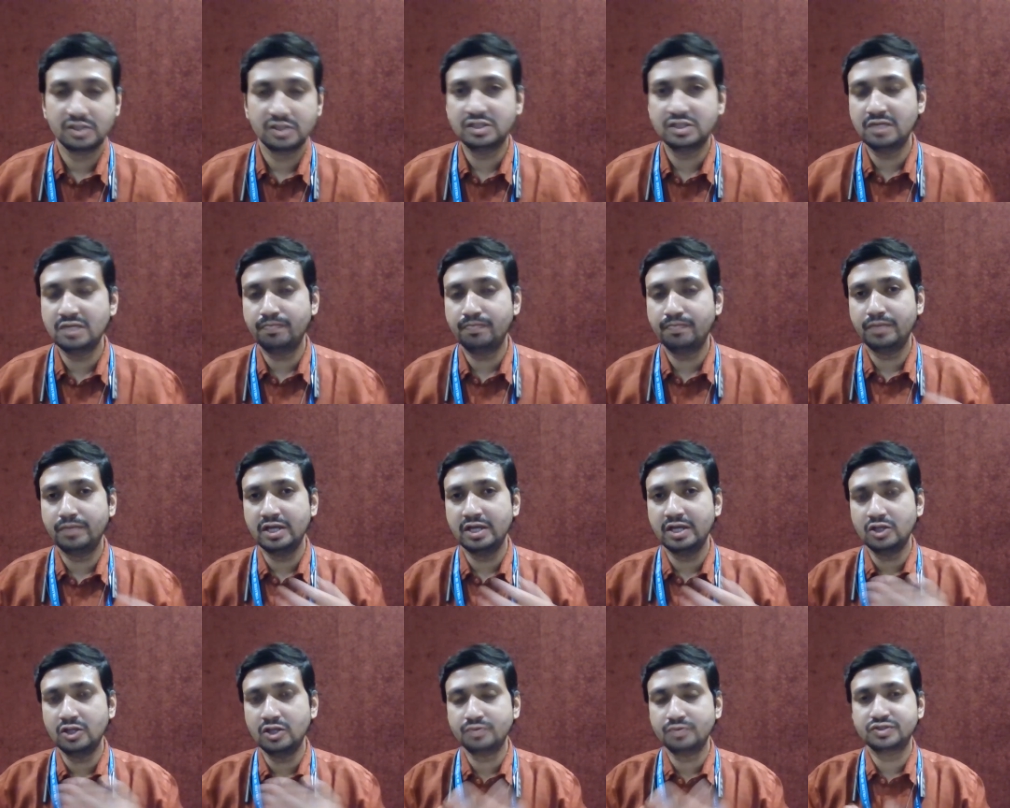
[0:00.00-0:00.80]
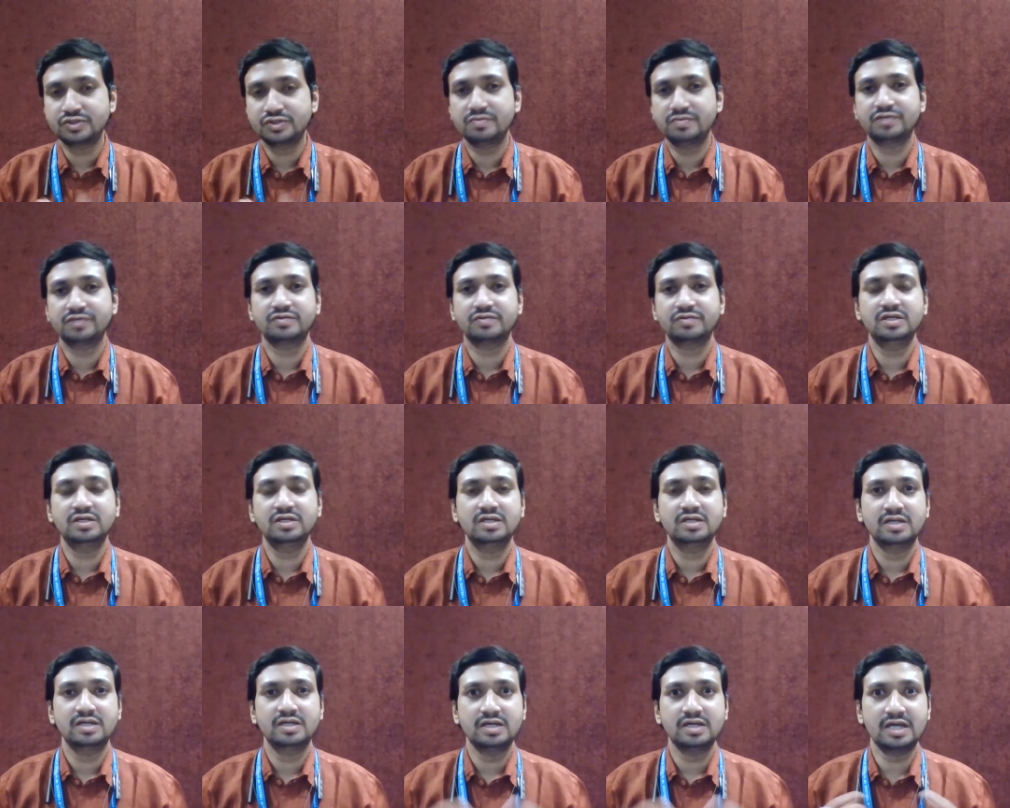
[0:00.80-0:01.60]
See, plane of
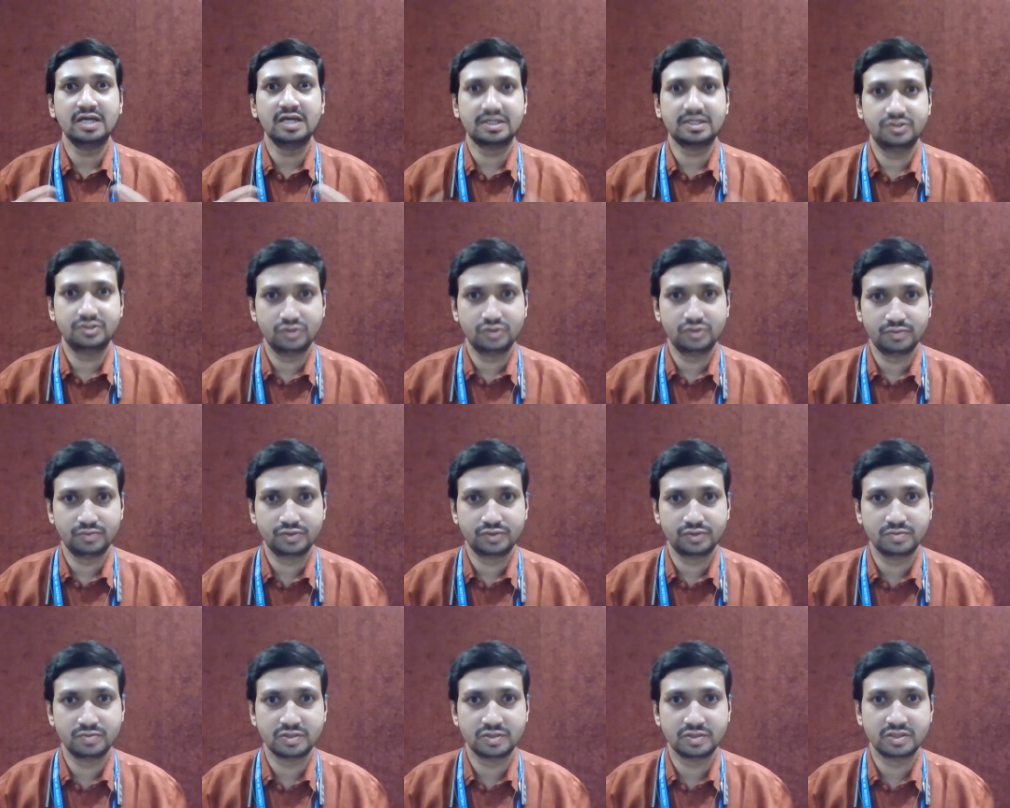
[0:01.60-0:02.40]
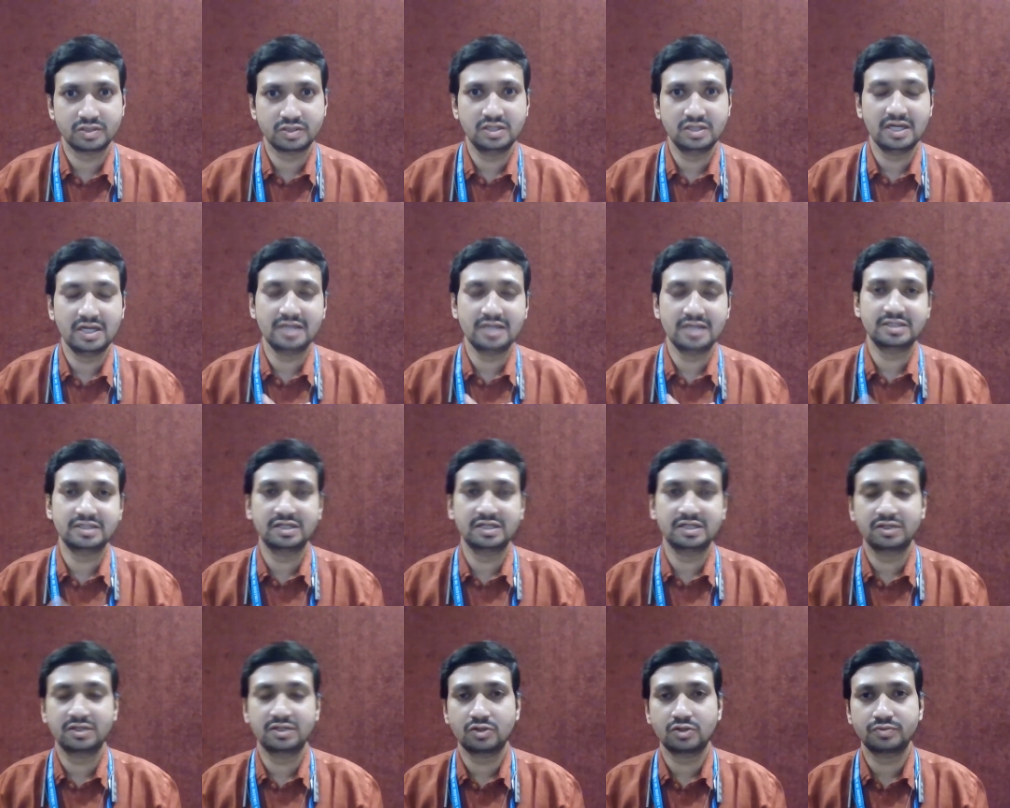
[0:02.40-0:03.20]
symmetry, axis of symmetry, and
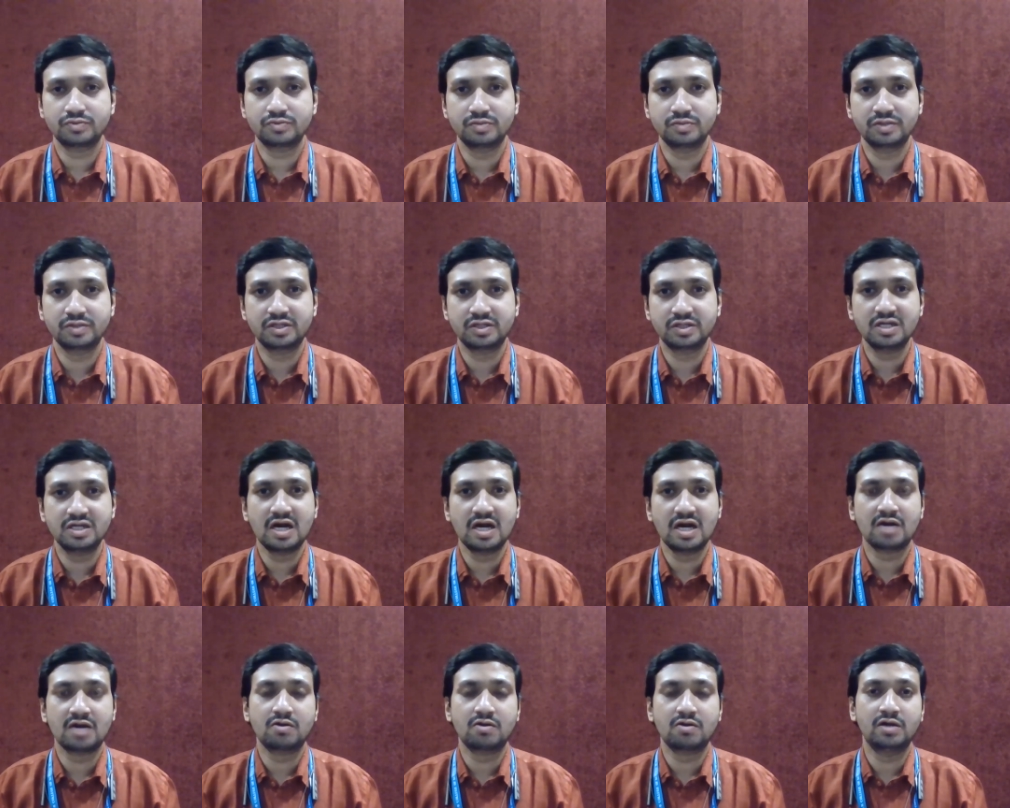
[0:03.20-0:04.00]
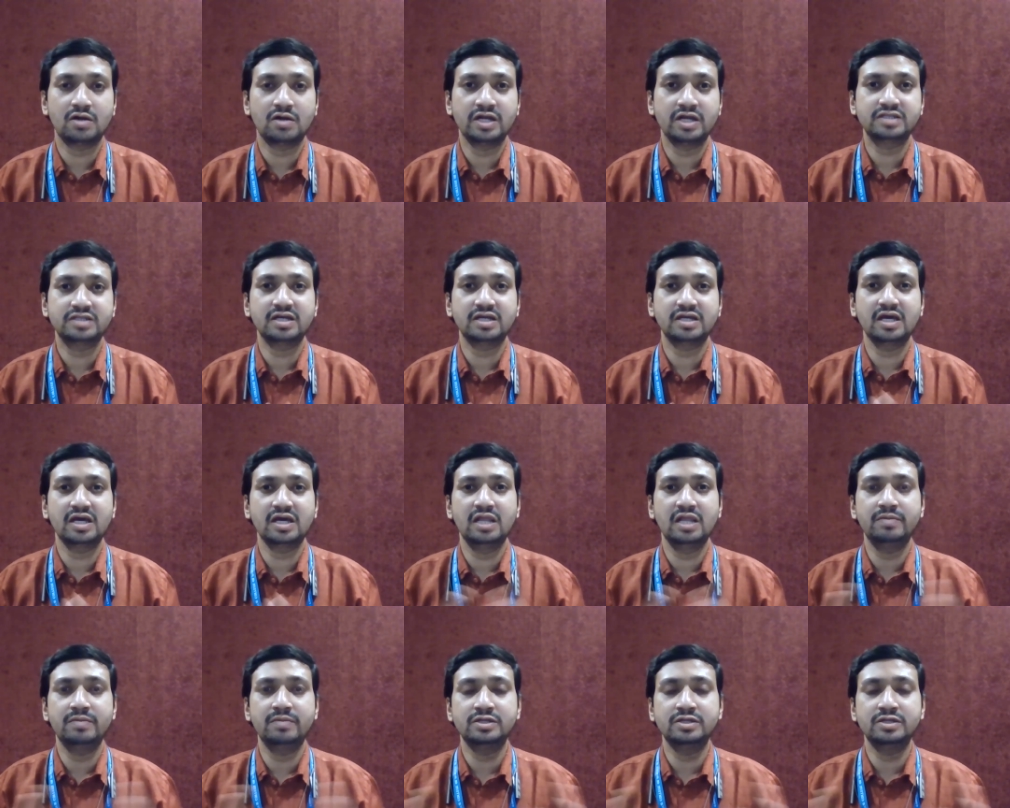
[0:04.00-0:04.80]
center of symmetry are called as
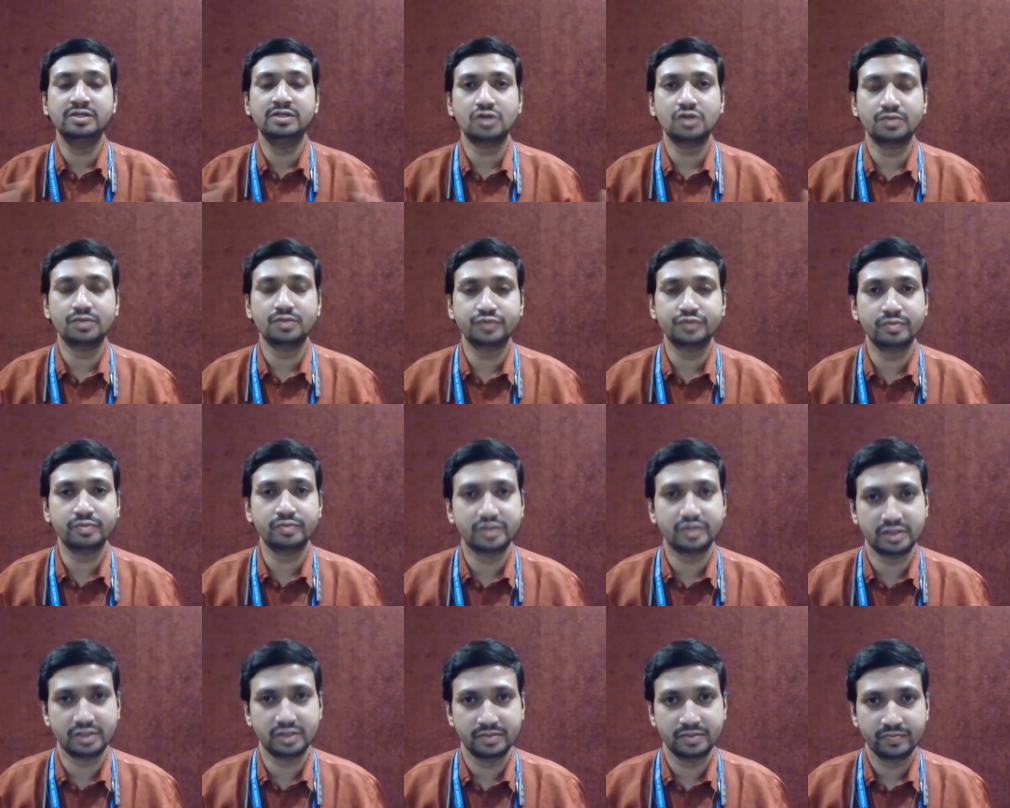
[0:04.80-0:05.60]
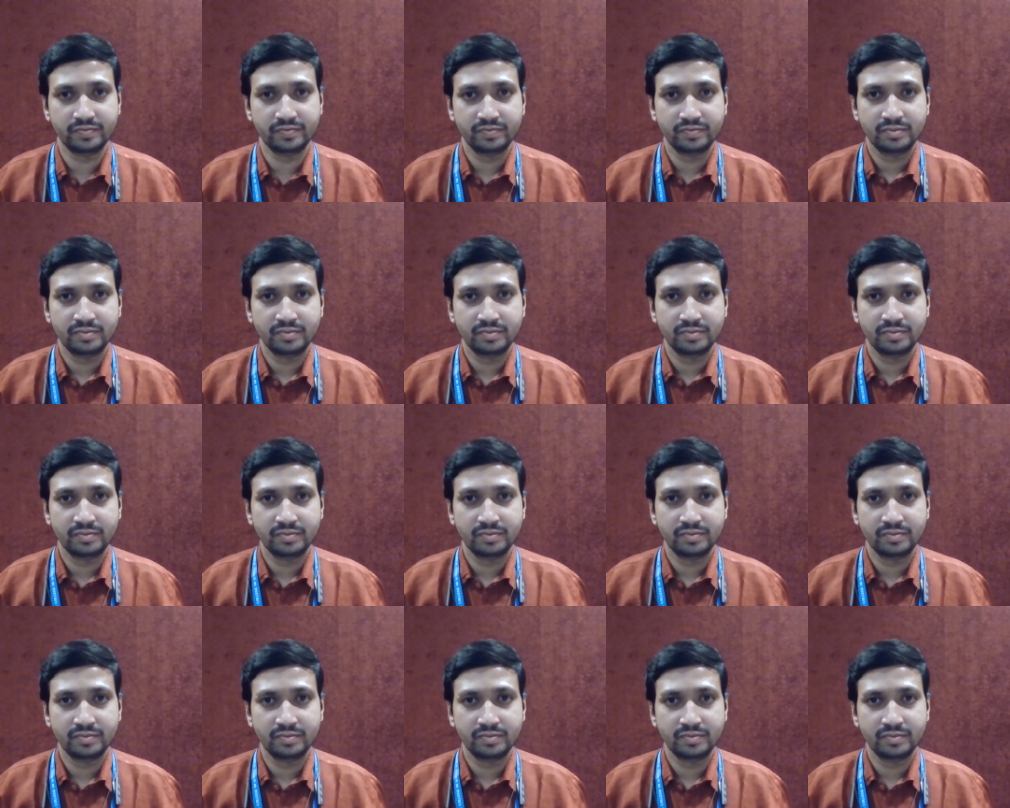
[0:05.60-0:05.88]
elements of symmetry.